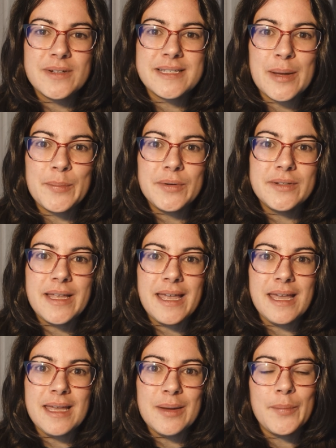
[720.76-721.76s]
resembled
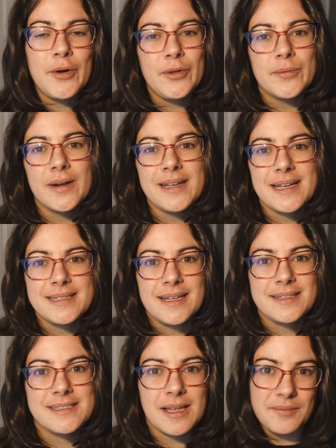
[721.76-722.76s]
a Polaroid
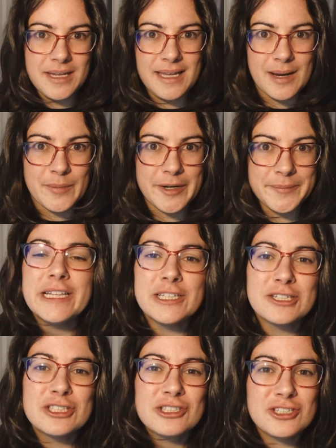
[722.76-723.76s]
SX70 camera. It
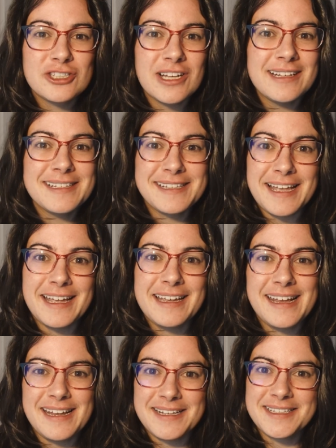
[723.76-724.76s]
looks just like
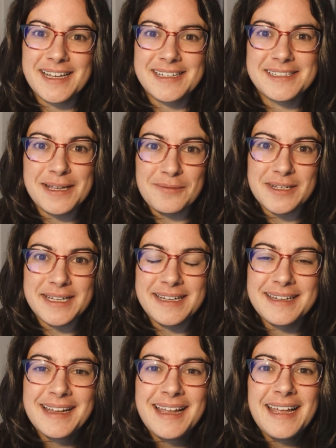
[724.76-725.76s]
an
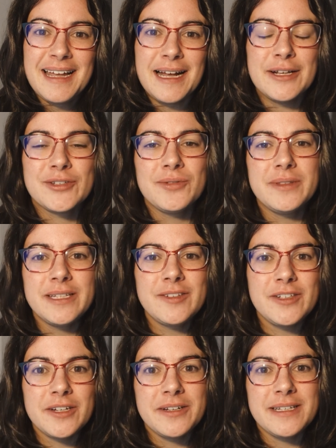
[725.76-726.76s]
SX70. So
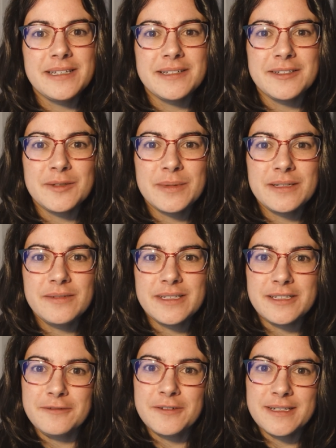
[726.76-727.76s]
this year he did a little bit of a
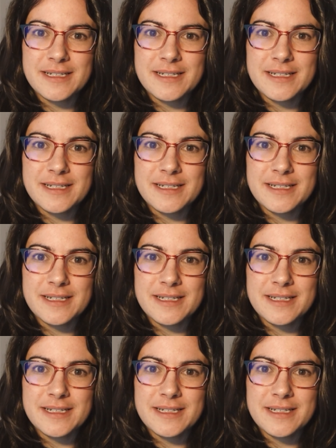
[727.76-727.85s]
different